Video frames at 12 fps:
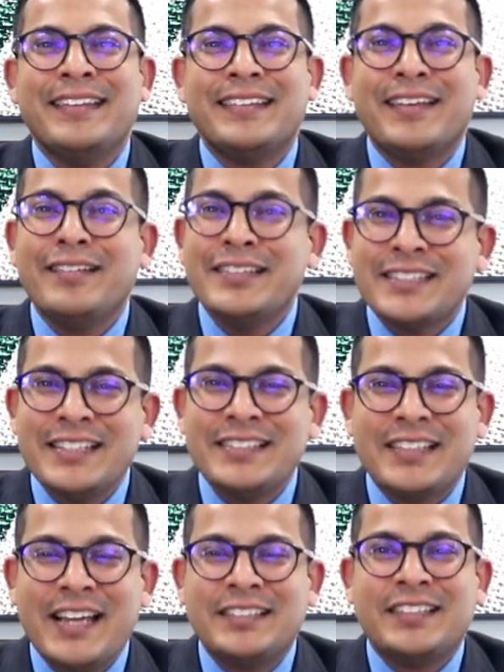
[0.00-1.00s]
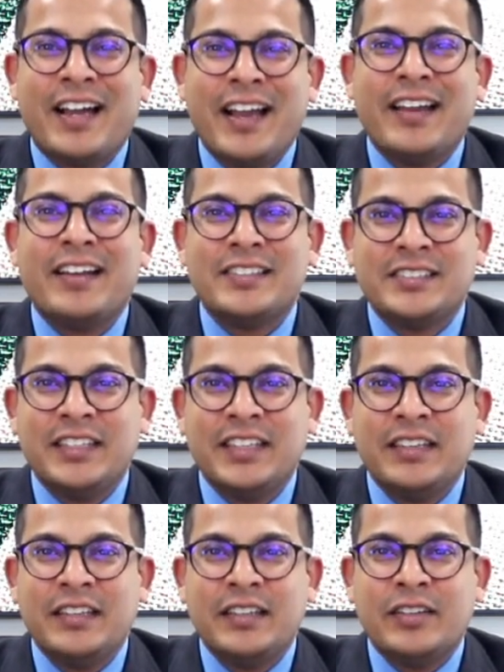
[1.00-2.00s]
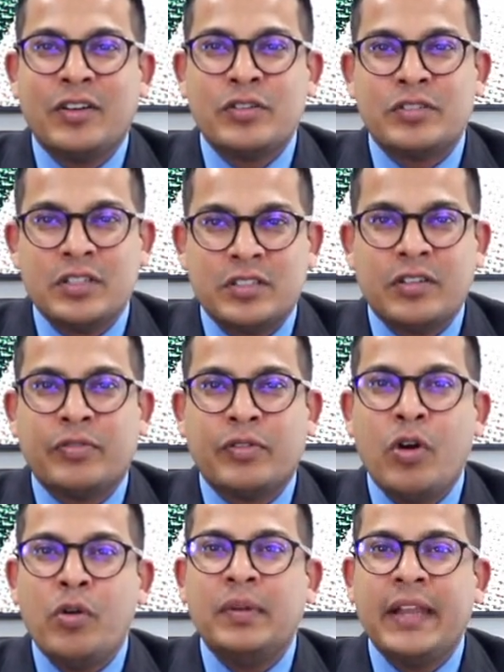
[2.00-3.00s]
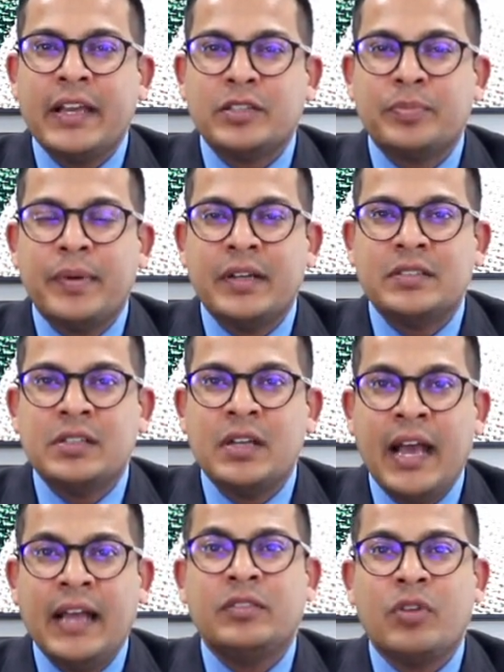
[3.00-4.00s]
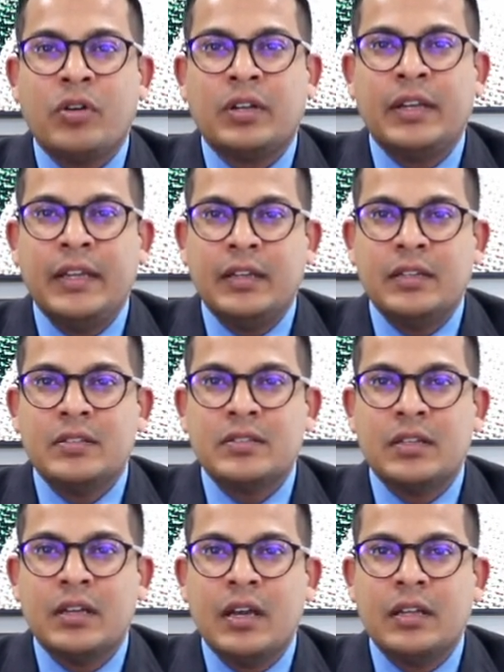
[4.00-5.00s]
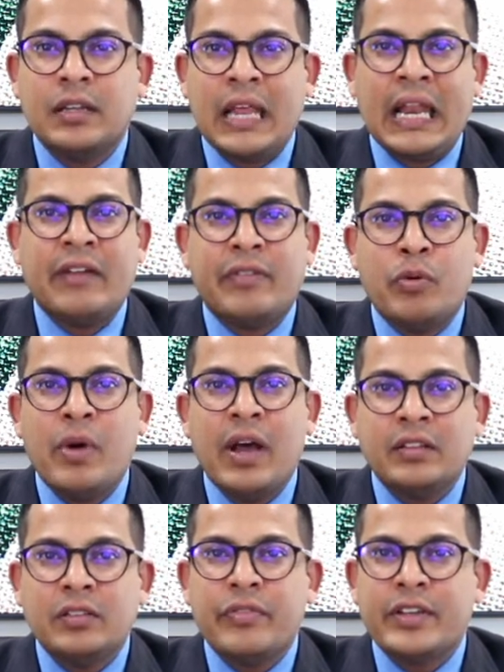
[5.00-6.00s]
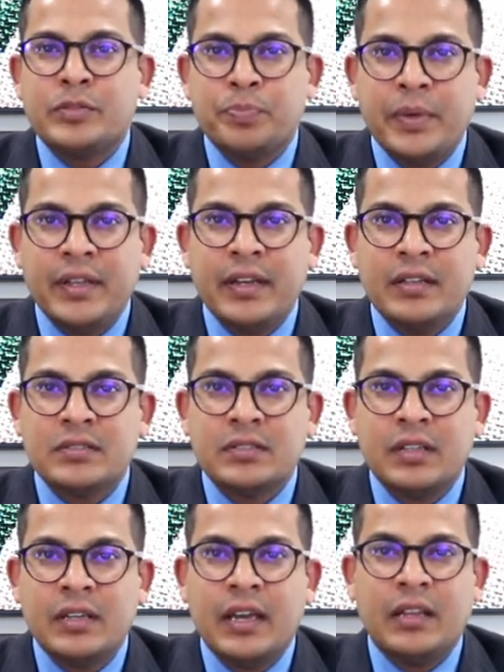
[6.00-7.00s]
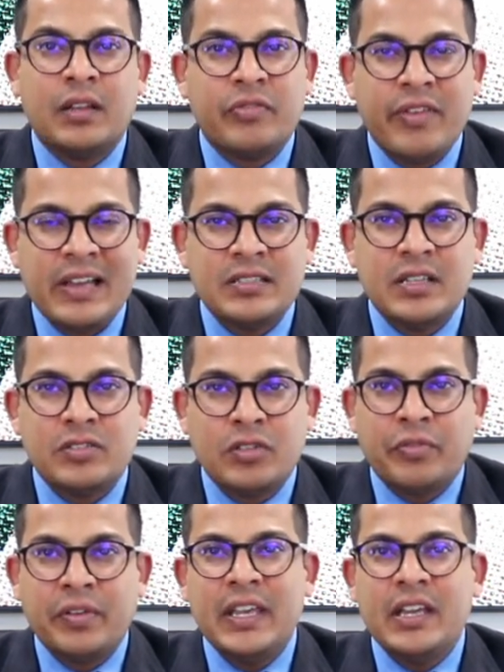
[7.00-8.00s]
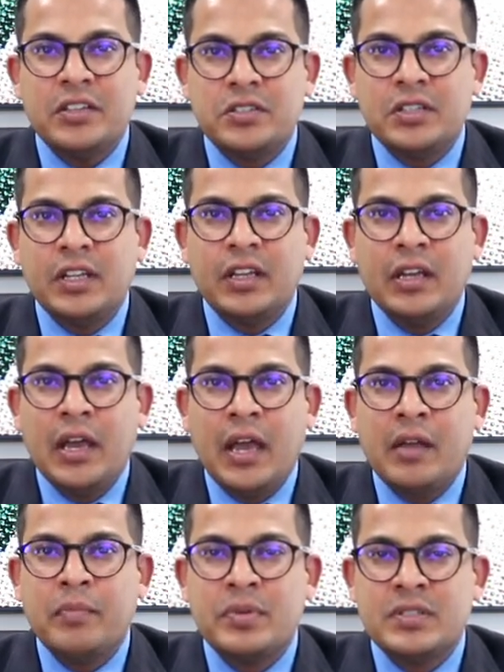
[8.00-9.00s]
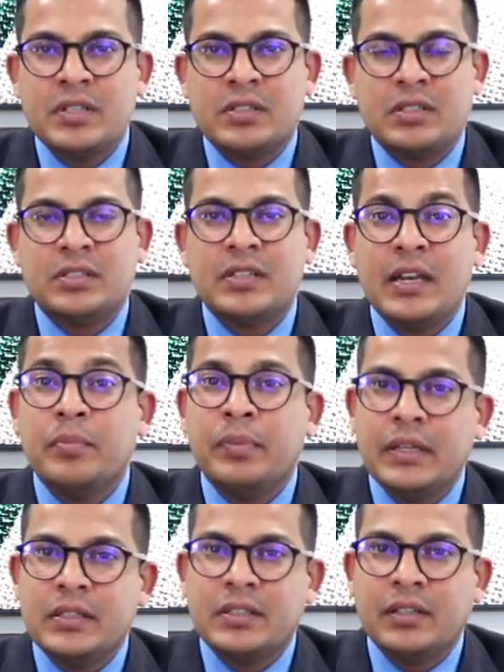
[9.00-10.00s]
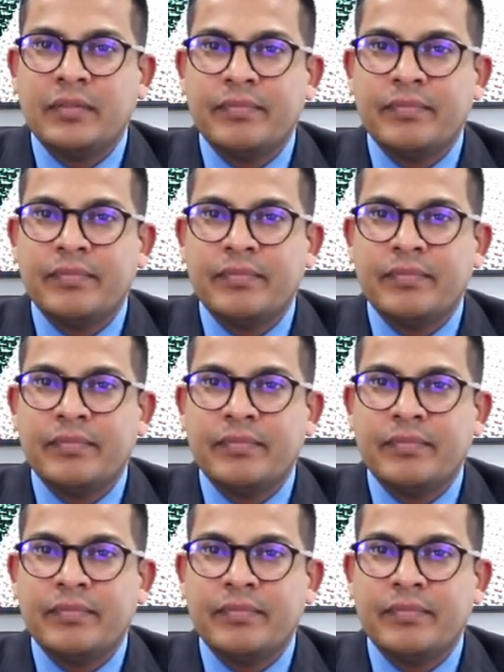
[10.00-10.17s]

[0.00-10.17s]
The Risk Insights IRC consists of global experts and thought leaders that have a wealth of experience in the facets of ESG and business sustainability.